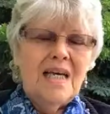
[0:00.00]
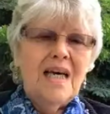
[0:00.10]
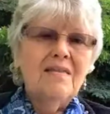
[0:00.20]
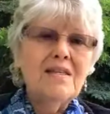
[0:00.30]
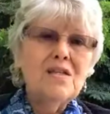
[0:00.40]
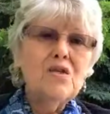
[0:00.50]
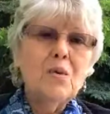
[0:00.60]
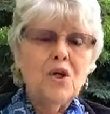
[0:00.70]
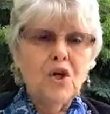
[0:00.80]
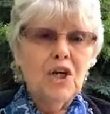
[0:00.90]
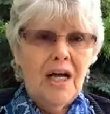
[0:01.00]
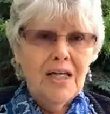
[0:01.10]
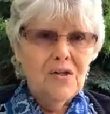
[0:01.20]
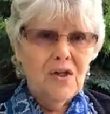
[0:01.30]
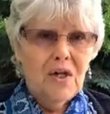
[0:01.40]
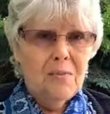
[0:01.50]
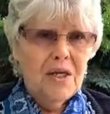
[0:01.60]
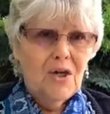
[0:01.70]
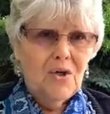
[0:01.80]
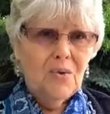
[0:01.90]
And this is where your guides are going to
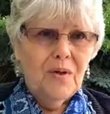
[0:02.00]
meet you.